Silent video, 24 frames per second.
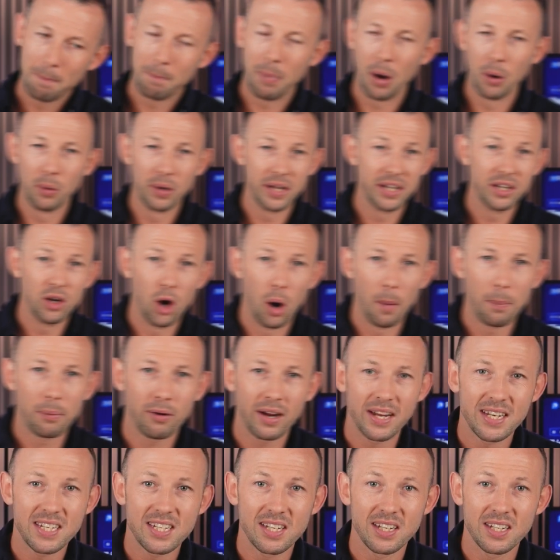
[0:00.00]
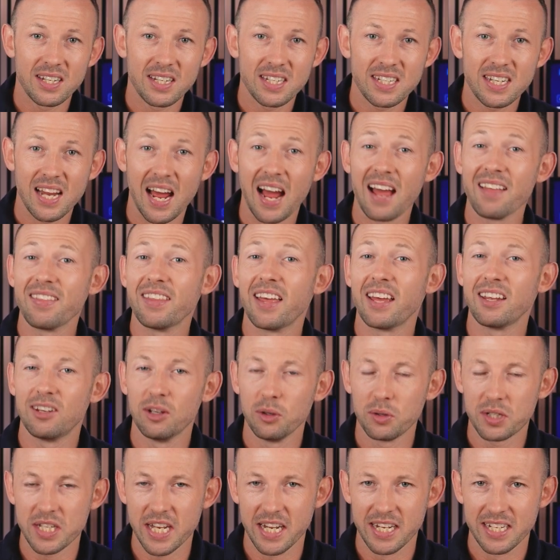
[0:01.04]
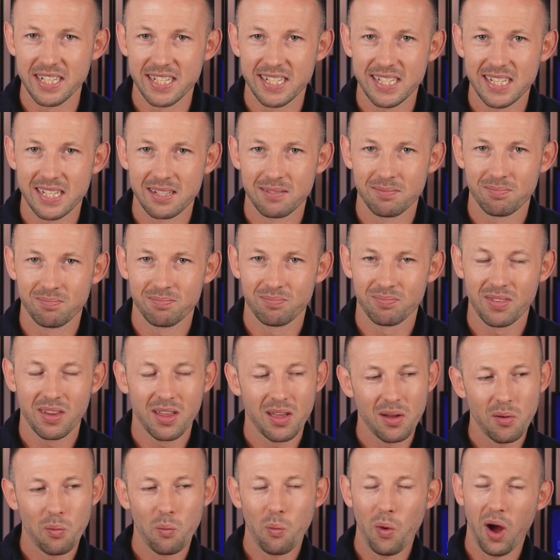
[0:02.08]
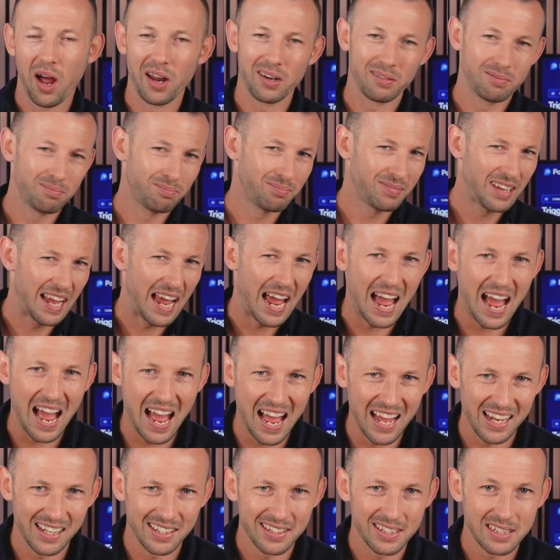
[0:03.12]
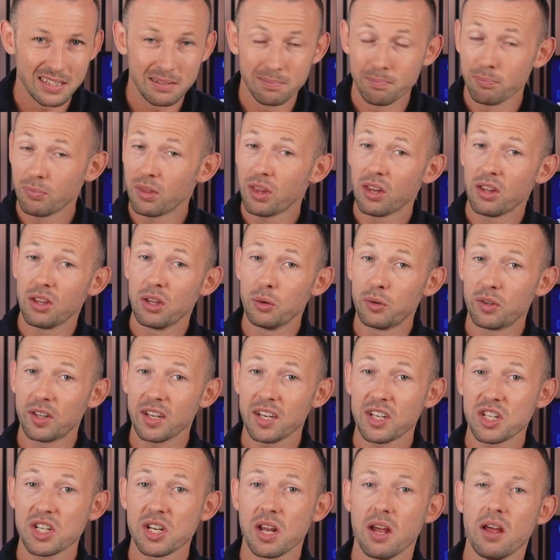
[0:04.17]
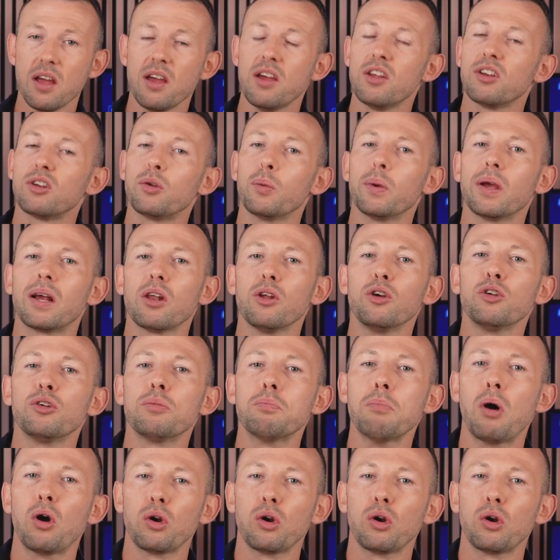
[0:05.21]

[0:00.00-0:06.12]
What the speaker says: Boolean Operators and their uses. 1. And. Usage to include